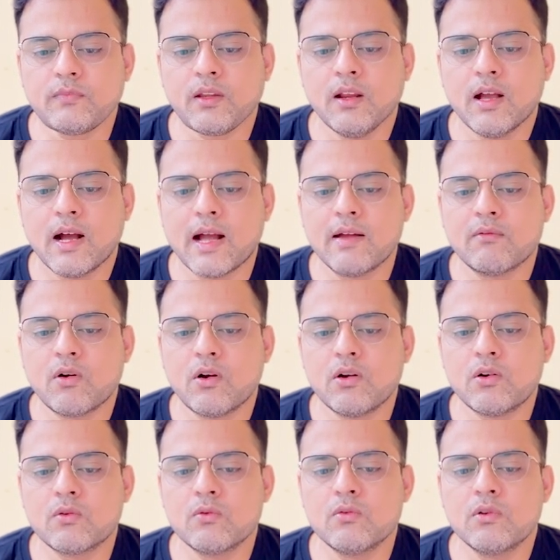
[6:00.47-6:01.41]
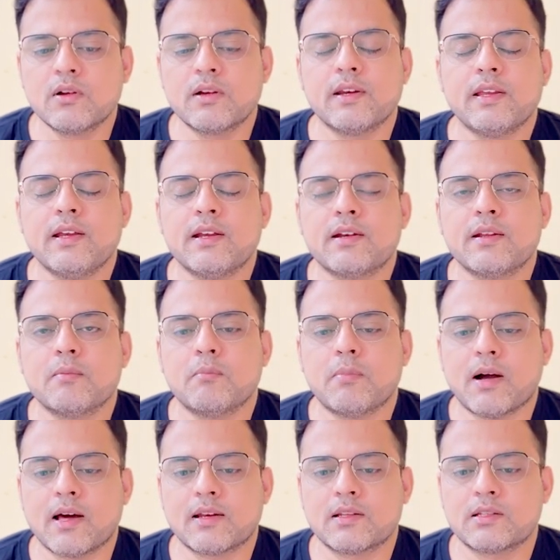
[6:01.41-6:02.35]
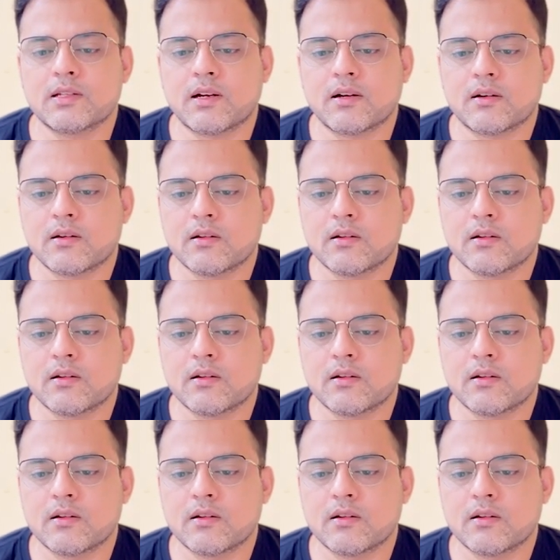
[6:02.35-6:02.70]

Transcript: I want to create a bar chart,